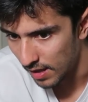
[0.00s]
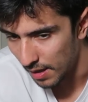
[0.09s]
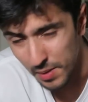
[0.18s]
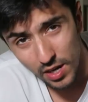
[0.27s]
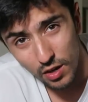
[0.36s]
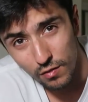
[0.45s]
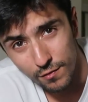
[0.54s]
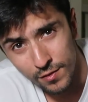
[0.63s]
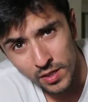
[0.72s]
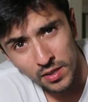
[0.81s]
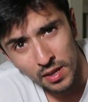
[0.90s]
I mean, I don't
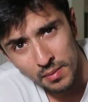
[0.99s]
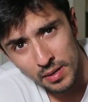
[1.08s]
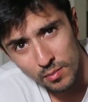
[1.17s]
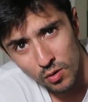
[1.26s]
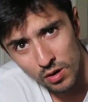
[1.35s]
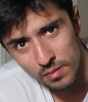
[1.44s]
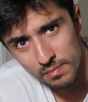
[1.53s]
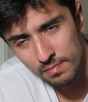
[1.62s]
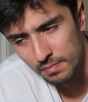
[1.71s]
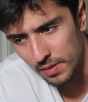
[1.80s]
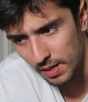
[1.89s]
feel them anymore,
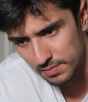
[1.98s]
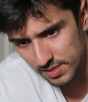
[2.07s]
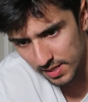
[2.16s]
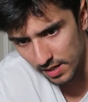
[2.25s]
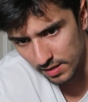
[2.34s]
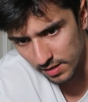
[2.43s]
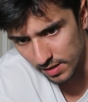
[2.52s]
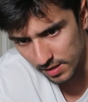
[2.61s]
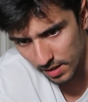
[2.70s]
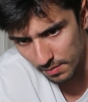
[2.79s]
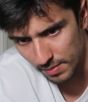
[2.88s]
but I'm scared they're gonna
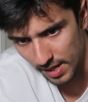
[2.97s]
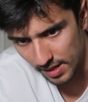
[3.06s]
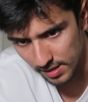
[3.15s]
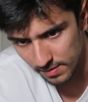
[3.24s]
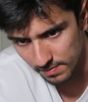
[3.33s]
come back.